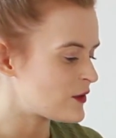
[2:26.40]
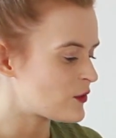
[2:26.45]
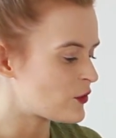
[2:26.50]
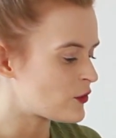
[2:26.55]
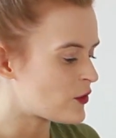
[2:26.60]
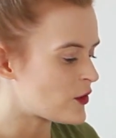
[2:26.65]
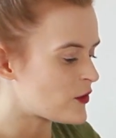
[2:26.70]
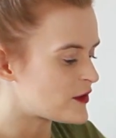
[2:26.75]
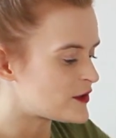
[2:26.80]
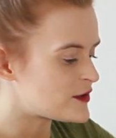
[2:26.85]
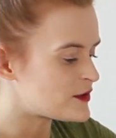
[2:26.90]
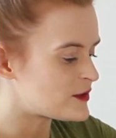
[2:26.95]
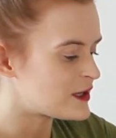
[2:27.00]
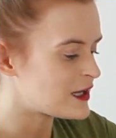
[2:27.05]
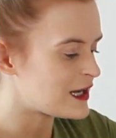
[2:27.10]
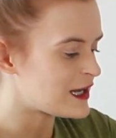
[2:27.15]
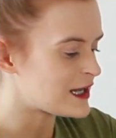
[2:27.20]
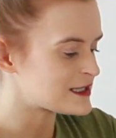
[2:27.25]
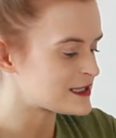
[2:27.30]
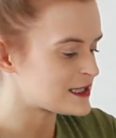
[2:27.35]
Although they do
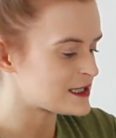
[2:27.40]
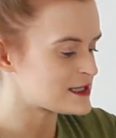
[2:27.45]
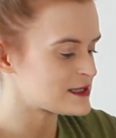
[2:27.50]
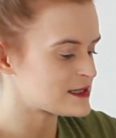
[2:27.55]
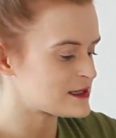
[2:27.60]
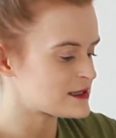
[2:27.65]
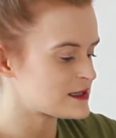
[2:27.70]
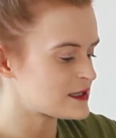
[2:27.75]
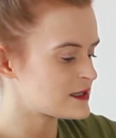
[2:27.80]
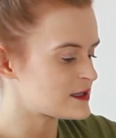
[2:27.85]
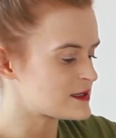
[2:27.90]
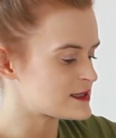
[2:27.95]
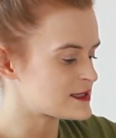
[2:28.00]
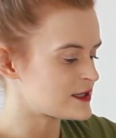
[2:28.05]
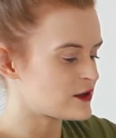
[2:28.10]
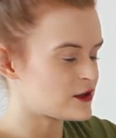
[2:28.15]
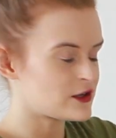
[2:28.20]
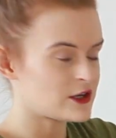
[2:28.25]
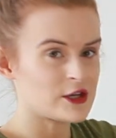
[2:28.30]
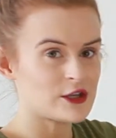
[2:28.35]
collect dust because
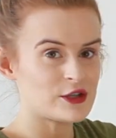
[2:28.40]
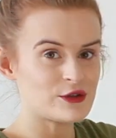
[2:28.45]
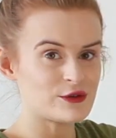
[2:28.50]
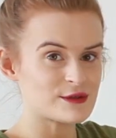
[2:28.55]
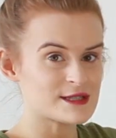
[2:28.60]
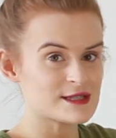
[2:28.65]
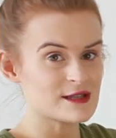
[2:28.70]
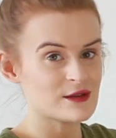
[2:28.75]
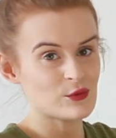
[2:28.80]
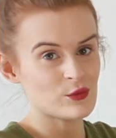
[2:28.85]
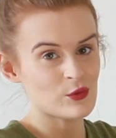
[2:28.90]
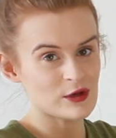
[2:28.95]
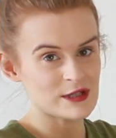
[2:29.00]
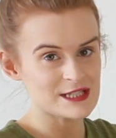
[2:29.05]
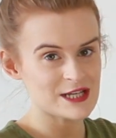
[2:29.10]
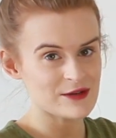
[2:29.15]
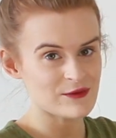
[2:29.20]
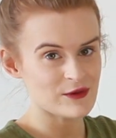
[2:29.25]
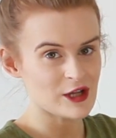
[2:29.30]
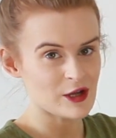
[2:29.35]
they are only used
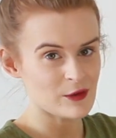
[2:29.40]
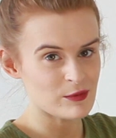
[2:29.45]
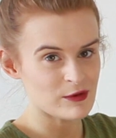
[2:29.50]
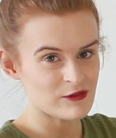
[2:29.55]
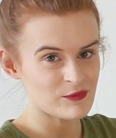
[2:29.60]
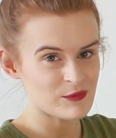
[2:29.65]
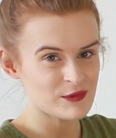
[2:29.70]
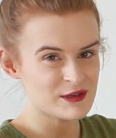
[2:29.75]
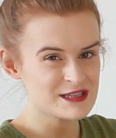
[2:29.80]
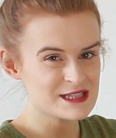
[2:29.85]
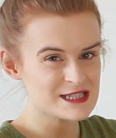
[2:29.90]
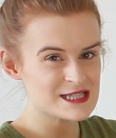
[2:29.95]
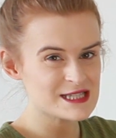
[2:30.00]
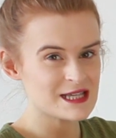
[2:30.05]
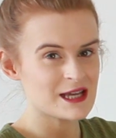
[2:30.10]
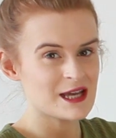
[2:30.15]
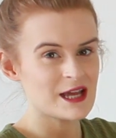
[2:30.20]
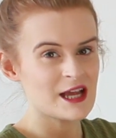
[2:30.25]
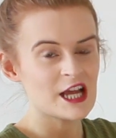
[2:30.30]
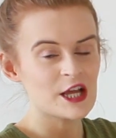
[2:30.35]
once every couple of
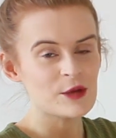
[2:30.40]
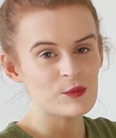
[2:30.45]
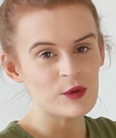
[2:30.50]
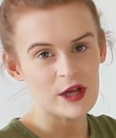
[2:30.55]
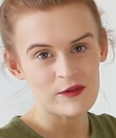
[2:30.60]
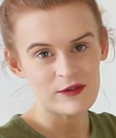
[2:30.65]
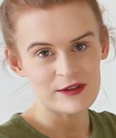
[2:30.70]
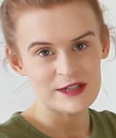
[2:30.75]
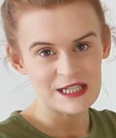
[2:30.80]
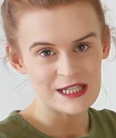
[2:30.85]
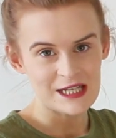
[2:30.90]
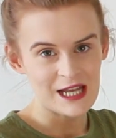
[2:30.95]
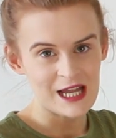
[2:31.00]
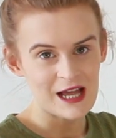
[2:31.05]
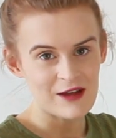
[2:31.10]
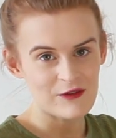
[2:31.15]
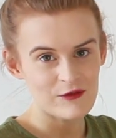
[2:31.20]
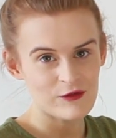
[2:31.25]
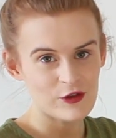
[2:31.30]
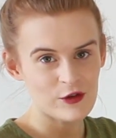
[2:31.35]
months. But if I didn't
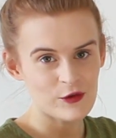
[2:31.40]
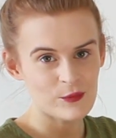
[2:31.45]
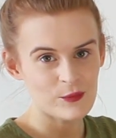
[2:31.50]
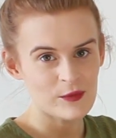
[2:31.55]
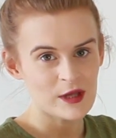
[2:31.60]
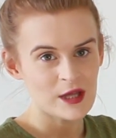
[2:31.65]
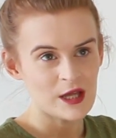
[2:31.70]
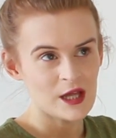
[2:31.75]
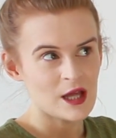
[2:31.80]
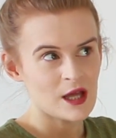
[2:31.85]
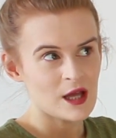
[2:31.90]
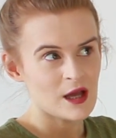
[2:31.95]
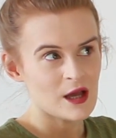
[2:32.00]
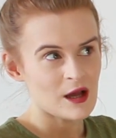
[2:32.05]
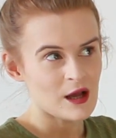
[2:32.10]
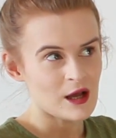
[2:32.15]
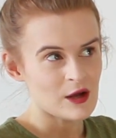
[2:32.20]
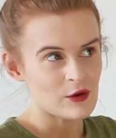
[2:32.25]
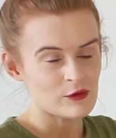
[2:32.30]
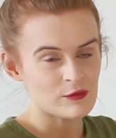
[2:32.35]
have them,
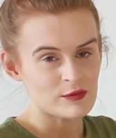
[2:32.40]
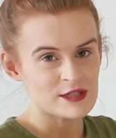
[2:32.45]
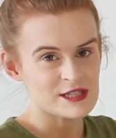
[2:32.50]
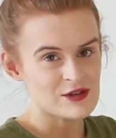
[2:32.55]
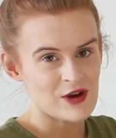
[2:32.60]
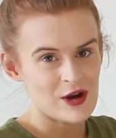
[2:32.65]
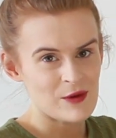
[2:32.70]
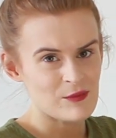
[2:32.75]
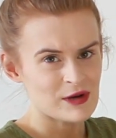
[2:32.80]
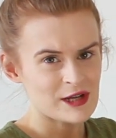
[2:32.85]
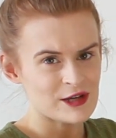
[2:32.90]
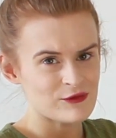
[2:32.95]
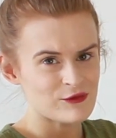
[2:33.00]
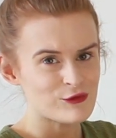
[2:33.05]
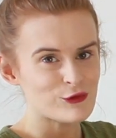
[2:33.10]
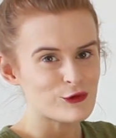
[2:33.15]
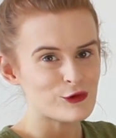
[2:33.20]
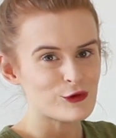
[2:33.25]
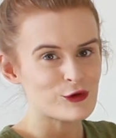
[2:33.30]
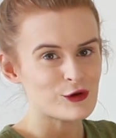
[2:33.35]
I would be scrambling
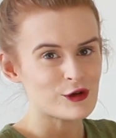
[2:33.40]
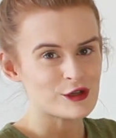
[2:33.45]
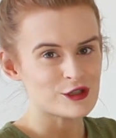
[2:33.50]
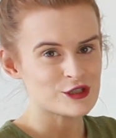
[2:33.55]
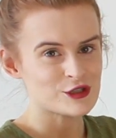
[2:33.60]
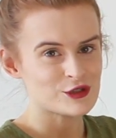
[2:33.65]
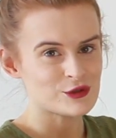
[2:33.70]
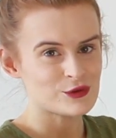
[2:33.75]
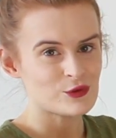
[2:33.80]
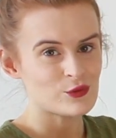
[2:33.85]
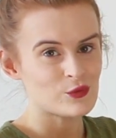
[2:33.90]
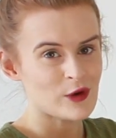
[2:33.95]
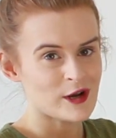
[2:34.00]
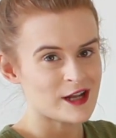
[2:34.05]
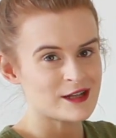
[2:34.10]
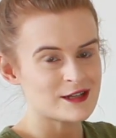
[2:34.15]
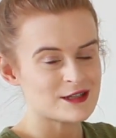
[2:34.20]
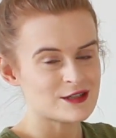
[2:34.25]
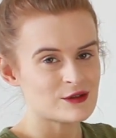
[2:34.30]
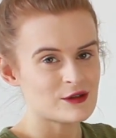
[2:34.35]
for a shoe when
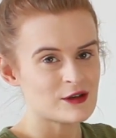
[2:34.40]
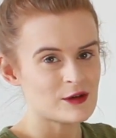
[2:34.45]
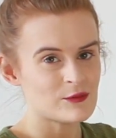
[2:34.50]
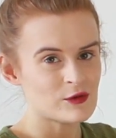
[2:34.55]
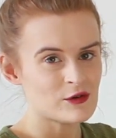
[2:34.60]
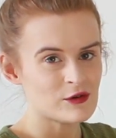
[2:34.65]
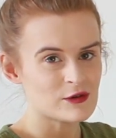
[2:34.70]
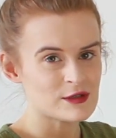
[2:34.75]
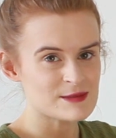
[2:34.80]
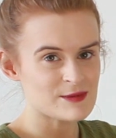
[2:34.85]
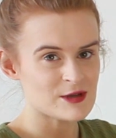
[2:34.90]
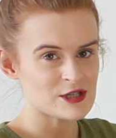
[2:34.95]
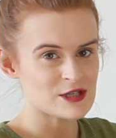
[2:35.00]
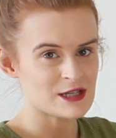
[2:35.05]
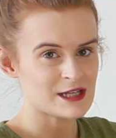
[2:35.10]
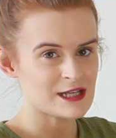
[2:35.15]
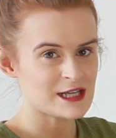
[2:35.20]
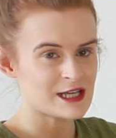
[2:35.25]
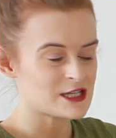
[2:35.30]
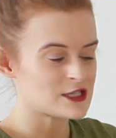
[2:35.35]
I do come across
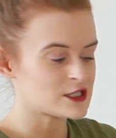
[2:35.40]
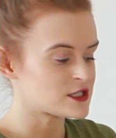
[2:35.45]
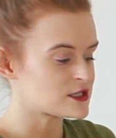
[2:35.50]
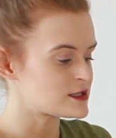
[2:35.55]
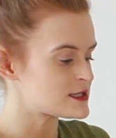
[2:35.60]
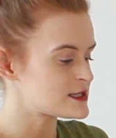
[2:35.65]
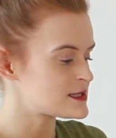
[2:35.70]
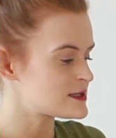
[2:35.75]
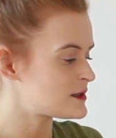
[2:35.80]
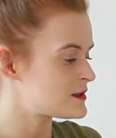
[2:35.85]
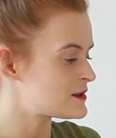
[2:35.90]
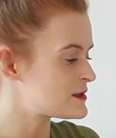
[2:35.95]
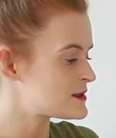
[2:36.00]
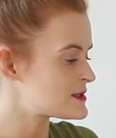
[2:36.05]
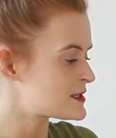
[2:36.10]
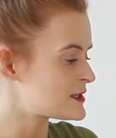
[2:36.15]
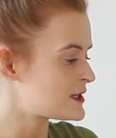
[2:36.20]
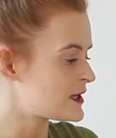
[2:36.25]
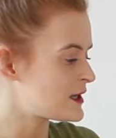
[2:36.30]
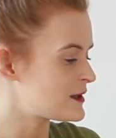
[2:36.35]
special occasions.
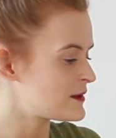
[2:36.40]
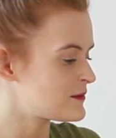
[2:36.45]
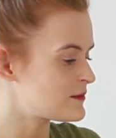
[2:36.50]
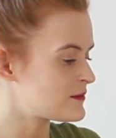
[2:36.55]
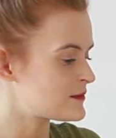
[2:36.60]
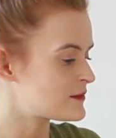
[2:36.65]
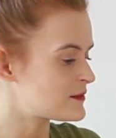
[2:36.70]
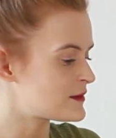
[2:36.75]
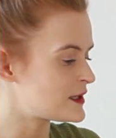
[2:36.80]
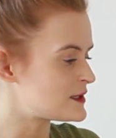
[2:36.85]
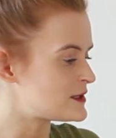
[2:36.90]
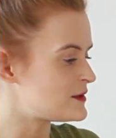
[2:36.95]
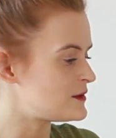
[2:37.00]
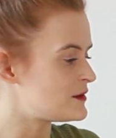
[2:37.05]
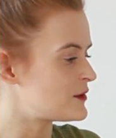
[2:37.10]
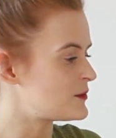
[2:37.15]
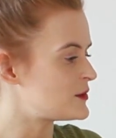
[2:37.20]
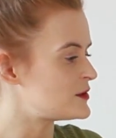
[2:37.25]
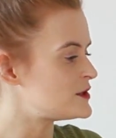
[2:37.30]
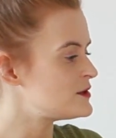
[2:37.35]
So yeah, they do
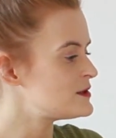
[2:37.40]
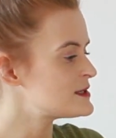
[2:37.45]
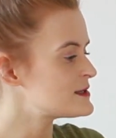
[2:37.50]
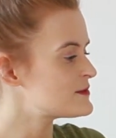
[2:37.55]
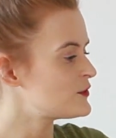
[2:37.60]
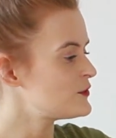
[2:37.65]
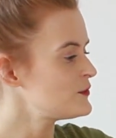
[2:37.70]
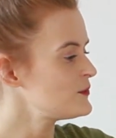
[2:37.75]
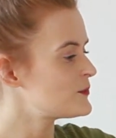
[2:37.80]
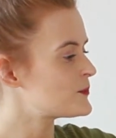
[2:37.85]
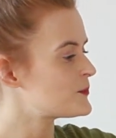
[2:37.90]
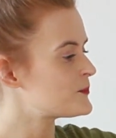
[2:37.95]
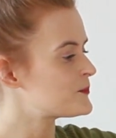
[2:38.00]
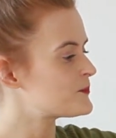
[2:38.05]
come in useful.